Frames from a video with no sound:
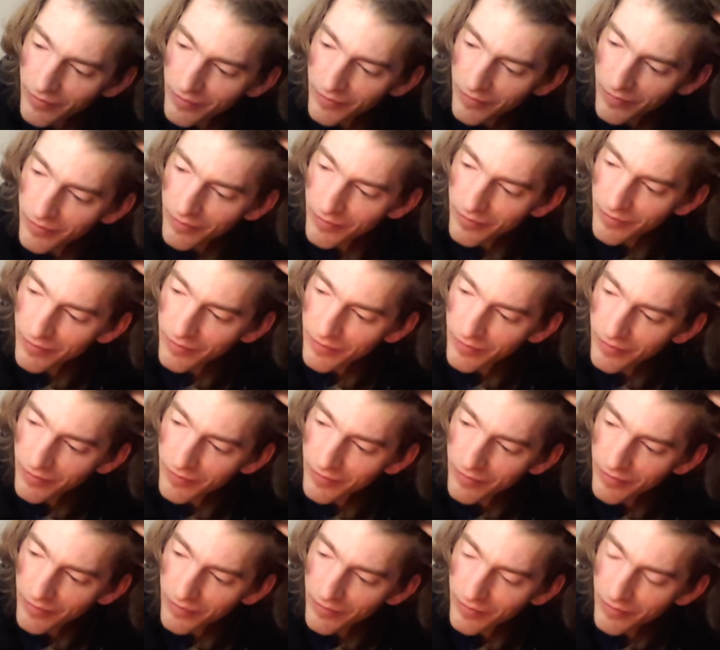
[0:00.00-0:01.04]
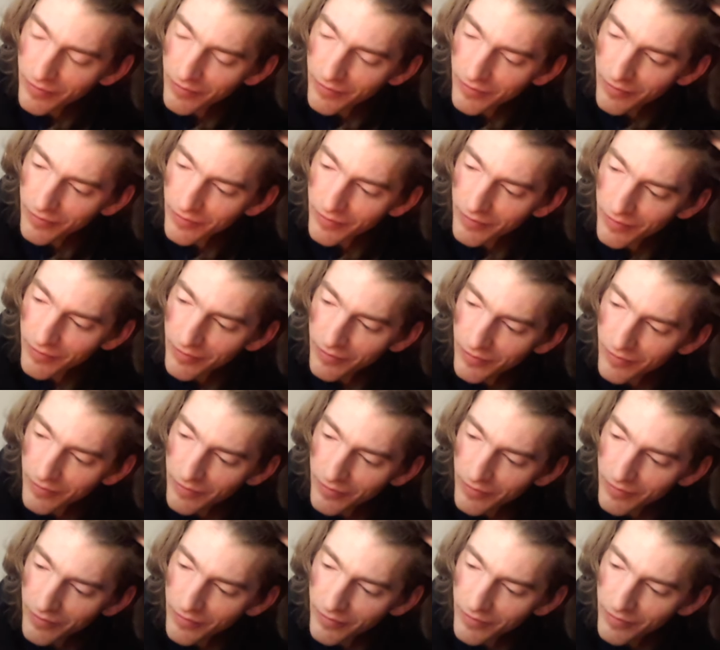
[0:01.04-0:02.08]

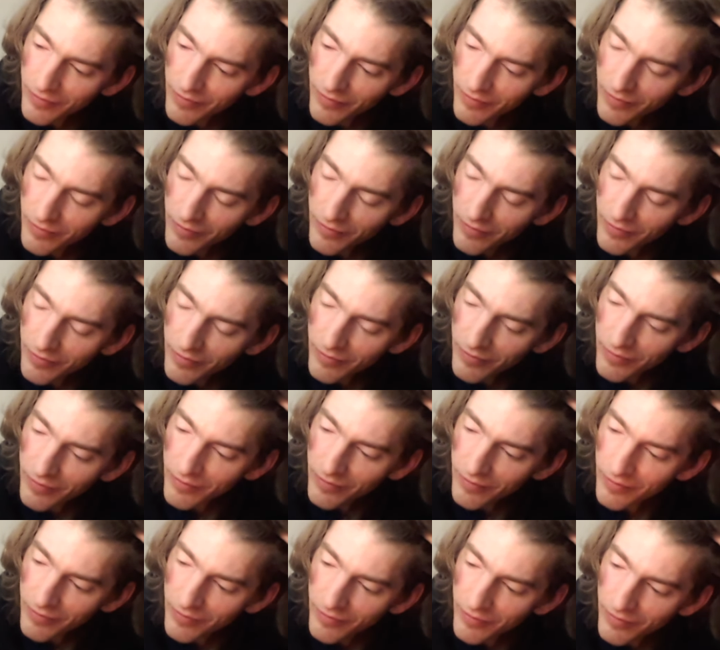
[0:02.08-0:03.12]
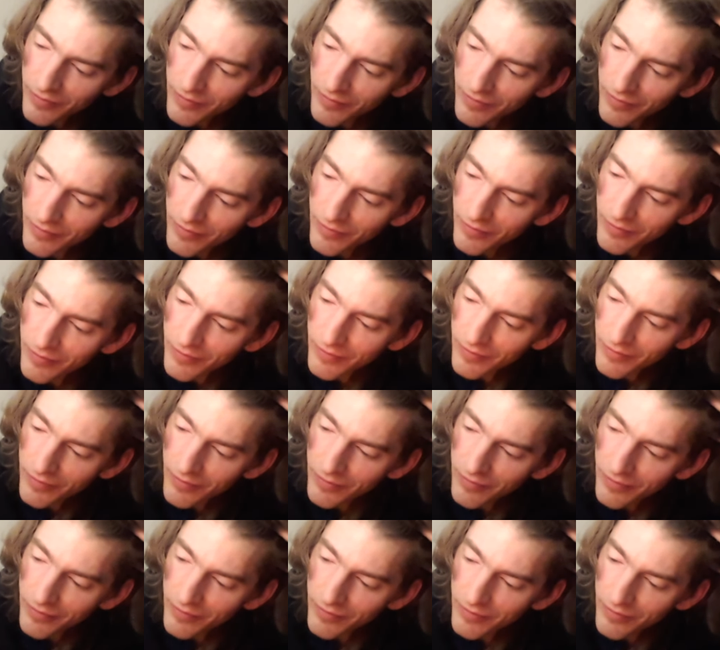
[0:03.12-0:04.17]

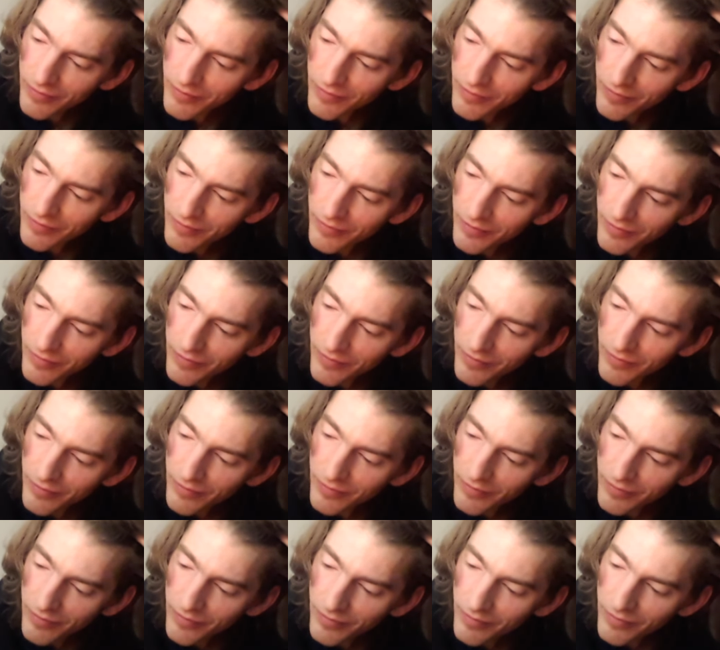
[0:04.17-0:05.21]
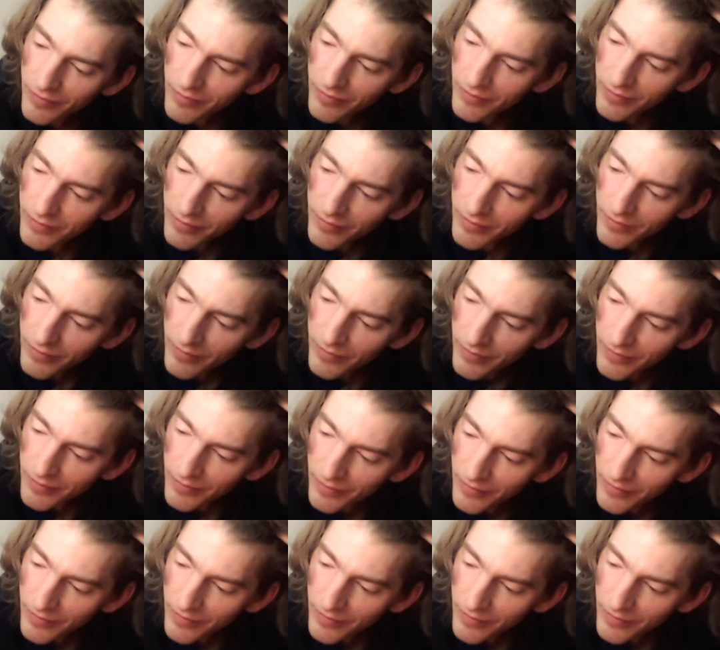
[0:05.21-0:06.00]
(no one is talking)